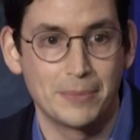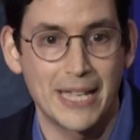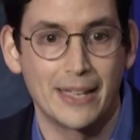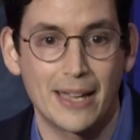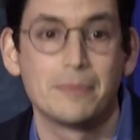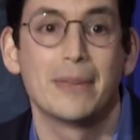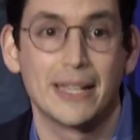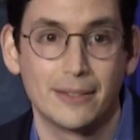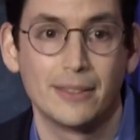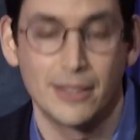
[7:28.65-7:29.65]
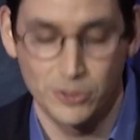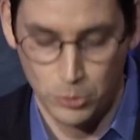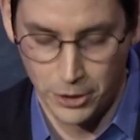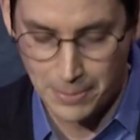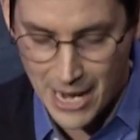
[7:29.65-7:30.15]
me and made this
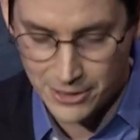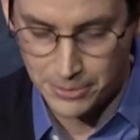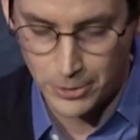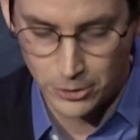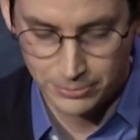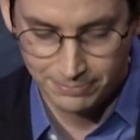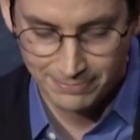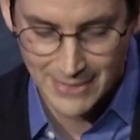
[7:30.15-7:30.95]
work possible.